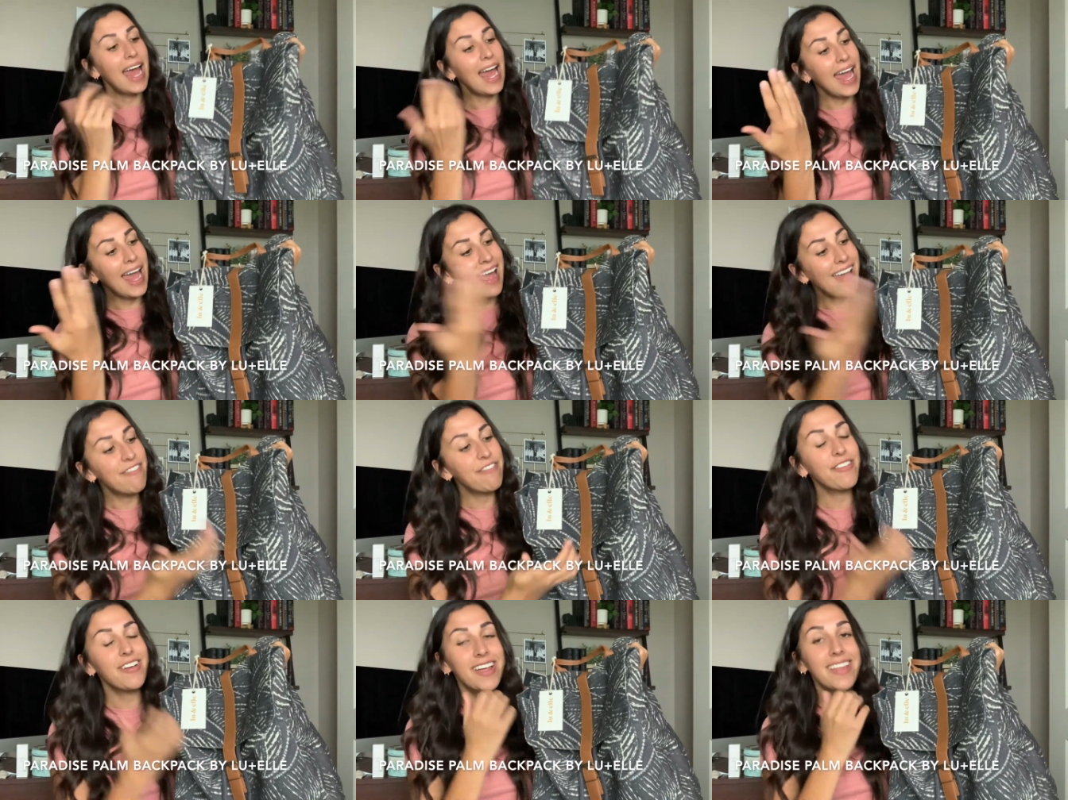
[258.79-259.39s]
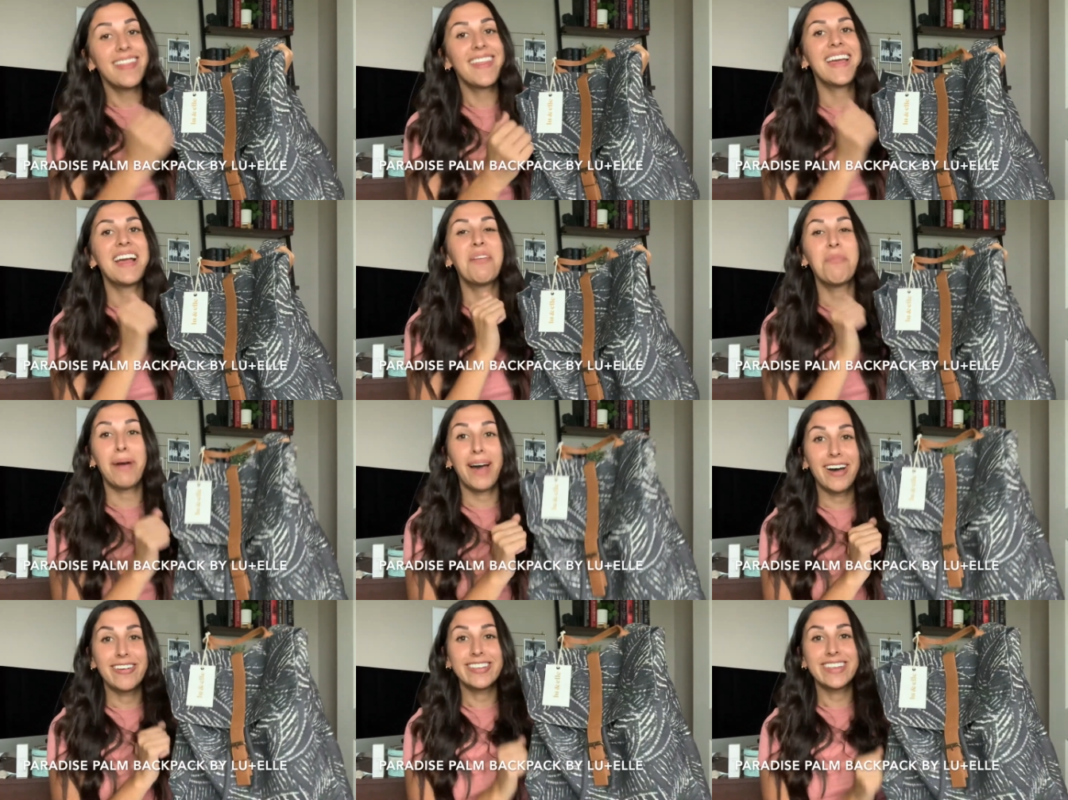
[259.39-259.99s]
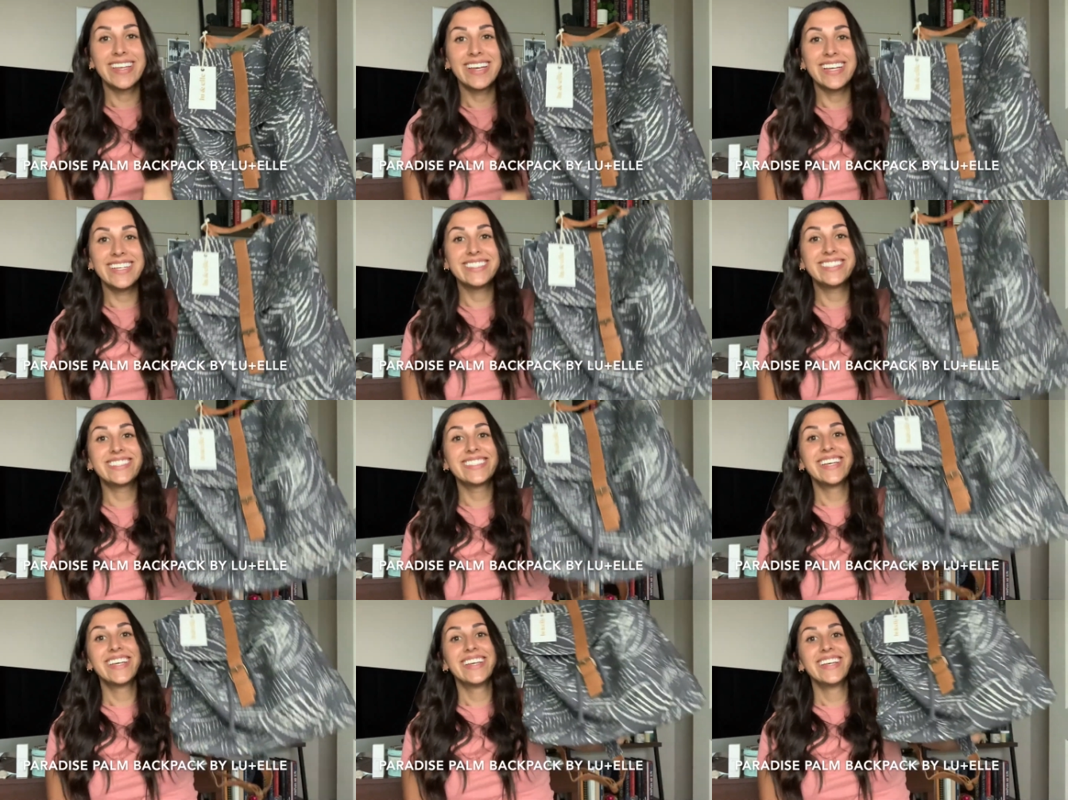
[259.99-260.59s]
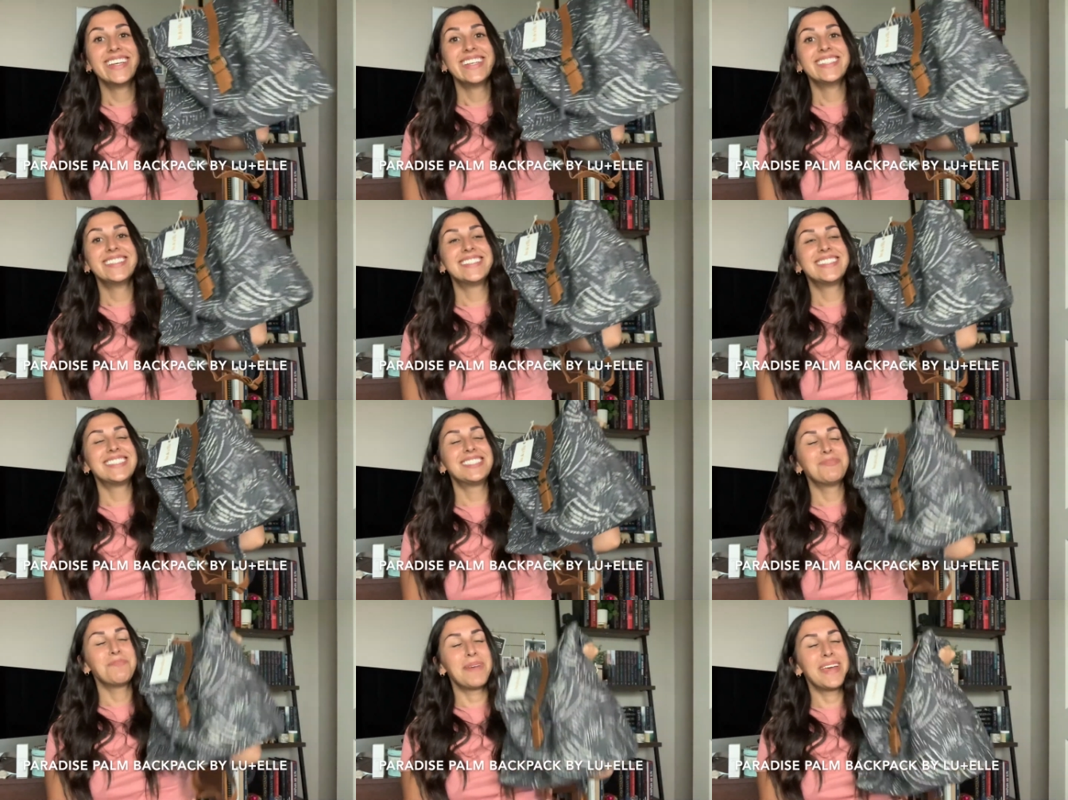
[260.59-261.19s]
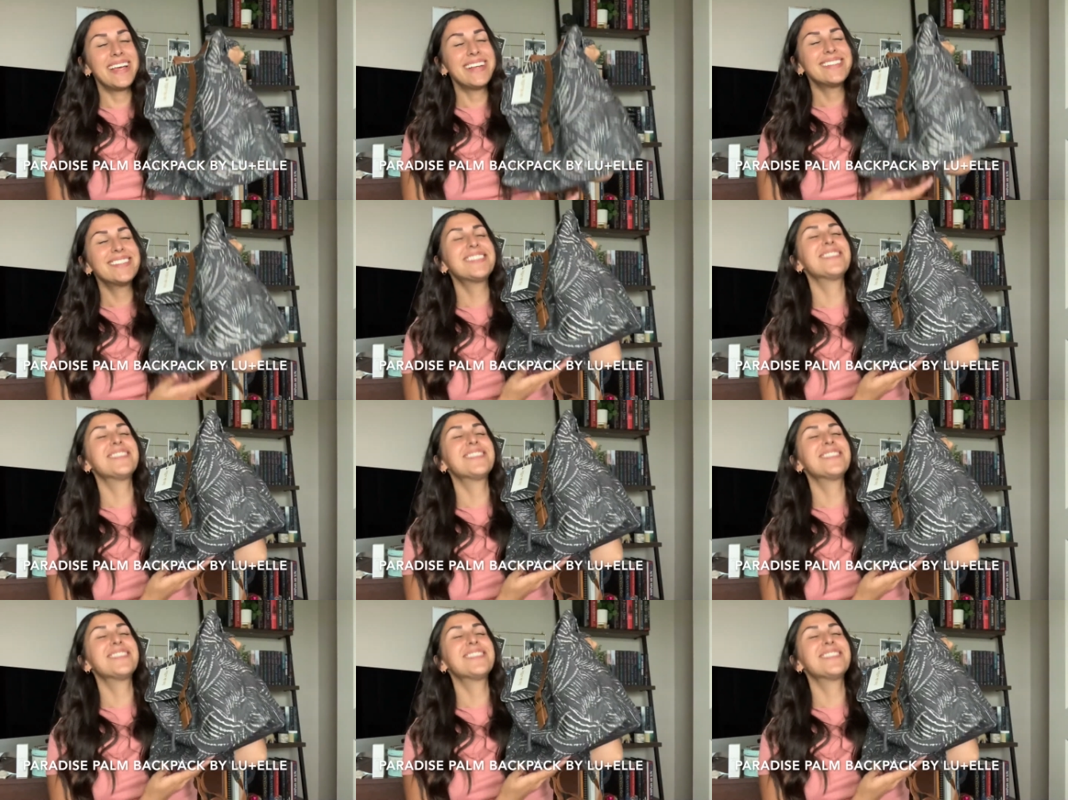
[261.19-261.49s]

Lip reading: everything about this speaks